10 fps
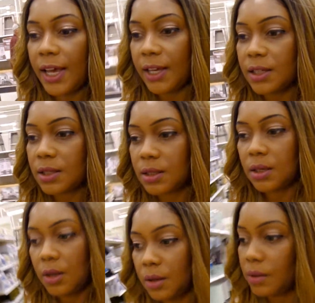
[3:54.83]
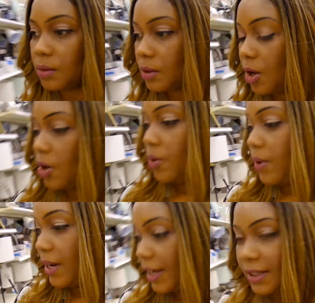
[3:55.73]
nice. See, I wish I could like... Oh,
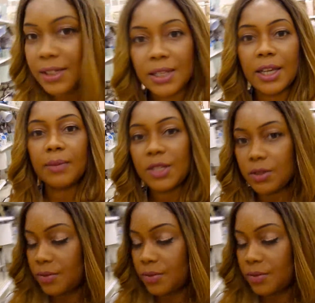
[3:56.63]
I like this lamp